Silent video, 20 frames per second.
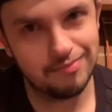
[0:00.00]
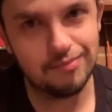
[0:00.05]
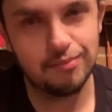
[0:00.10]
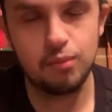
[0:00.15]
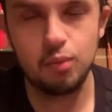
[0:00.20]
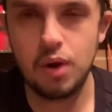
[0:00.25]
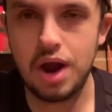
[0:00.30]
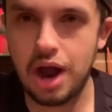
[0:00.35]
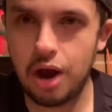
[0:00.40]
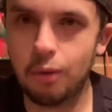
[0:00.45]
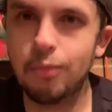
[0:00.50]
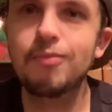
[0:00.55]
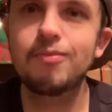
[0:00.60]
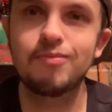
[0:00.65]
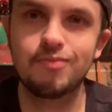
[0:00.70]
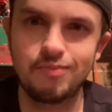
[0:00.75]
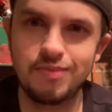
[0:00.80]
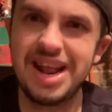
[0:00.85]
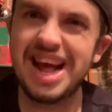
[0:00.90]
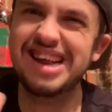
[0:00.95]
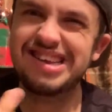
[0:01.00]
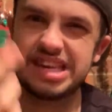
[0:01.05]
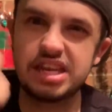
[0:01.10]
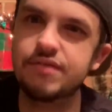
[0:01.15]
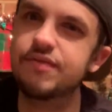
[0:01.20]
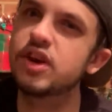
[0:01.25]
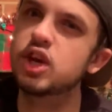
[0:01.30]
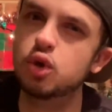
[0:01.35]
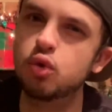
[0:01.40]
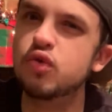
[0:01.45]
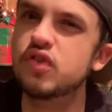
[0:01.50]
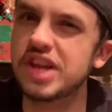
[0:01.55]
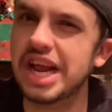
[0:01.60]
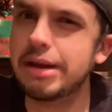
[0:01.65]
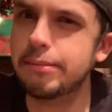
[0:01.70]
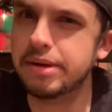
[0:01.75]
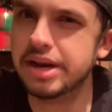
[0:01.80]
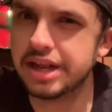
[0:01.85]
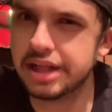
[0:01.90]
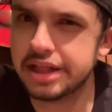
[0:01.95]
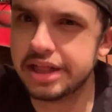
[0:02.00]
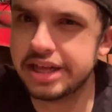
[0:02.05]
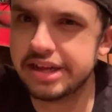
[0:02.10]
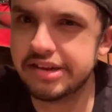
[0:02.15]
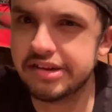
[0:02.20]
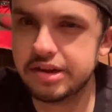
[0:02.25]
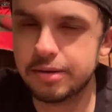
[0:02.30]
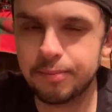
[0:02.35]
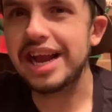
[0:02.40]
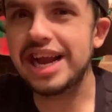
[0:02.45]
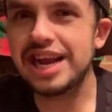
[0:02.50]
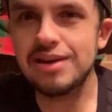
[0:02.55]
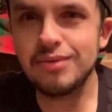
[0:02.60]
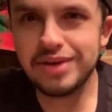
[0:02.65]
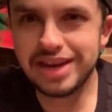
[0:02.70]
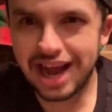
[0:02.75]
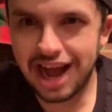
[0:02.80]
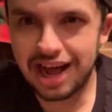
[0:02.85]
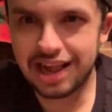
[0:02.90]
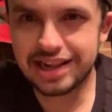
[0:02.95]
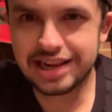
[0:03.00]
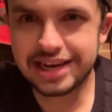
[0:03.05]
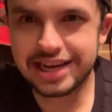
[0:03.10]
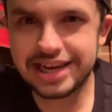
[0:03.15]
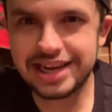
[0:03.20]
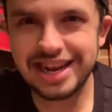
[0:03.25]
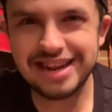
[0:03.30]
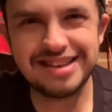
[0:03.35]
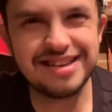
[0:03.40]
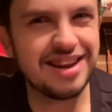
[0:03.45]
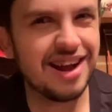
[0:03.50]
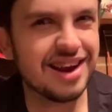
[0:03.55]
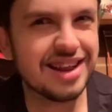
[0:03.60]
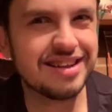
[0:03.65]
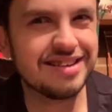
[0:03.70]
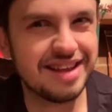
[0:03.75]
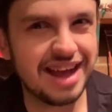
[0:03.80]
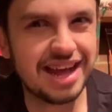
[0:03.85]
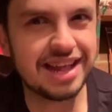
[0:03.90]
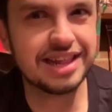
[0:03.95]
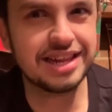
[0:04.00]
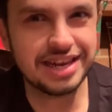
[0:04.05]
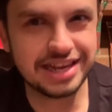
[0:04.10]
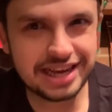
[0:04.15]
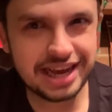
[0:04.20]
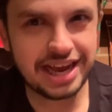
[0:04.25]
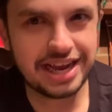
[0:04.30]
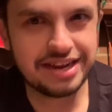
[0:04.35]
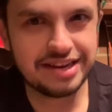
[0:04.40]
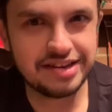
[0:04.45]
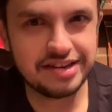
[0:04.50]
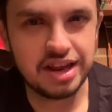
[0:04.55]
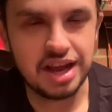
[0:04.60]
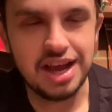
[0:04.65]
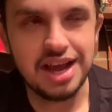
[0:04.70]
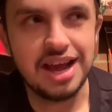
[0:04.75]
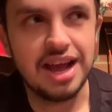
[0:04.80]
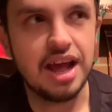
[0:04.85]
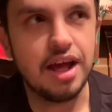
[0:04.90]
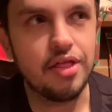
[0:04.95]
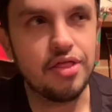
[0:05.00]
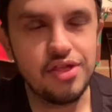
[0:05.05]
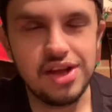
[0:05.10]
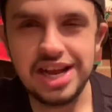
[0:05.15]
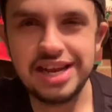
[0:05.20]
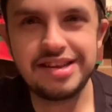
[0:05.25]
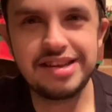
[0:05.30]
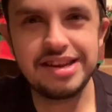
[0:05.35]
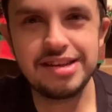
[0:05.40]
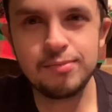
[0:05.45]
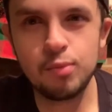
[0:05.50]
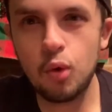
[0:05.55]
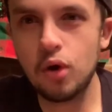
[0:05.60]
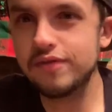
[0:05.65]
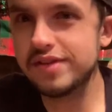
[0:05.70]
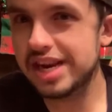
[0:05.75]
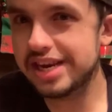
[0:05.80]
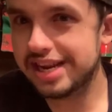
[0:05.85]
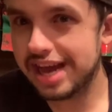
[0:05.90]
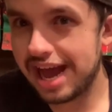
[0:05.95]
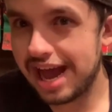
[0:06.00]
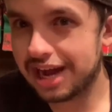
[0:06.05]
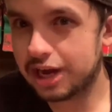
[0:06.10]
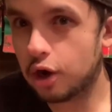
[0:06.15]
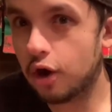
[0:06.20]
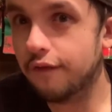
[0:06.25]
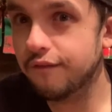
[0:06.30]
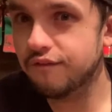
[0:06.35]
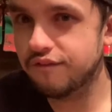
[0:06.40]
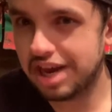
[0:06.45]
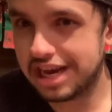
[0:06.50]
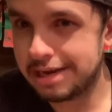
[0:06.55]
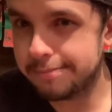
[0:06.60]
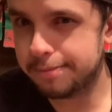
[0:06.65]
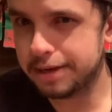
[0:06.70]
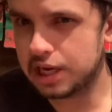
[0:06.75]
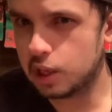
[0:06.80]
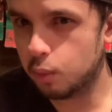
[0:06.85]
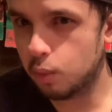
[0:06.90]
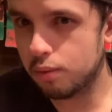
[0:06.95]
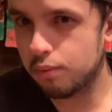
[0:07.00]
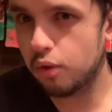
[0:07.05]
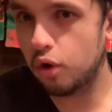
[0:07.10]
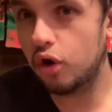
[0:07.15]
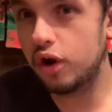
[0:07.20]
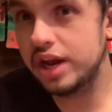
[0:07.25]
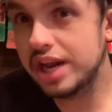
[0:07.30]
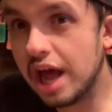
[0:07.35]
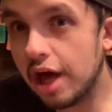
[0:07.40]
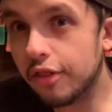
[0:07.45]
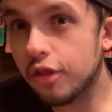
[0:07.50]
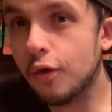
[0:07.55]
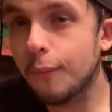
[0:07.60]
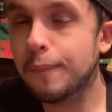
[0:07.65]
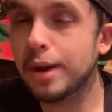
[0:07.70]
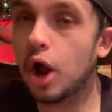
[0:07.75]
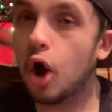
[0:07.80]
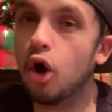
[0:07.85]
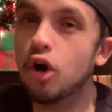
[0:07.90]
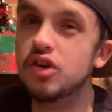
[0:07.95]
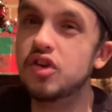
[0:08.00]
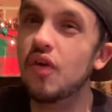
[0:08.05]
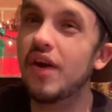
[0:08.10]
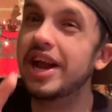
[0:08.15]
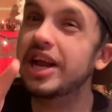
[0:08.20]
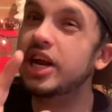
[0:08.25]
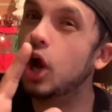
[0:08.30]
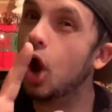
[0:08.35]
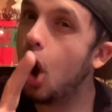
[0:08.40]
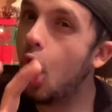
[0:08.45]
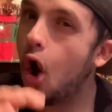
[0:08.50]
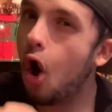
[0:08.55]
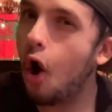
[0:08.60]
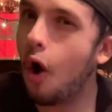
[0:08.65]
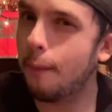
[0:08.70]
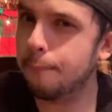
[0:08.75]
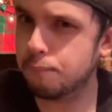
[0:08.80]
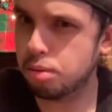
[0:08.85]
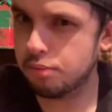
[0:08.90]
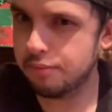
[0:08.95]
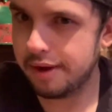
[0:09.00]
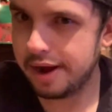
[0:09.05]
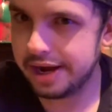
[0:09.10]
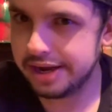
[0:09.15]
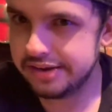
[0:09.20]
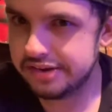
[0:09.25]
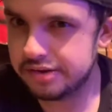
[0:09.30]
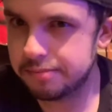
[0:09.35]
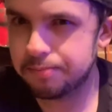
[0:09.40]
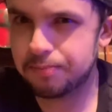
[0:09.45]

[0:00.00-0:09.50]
Well, that's the official statement at least. In reality, that's not exactly the case. This is more of an attack on vaping in one way or another, but also a compromise.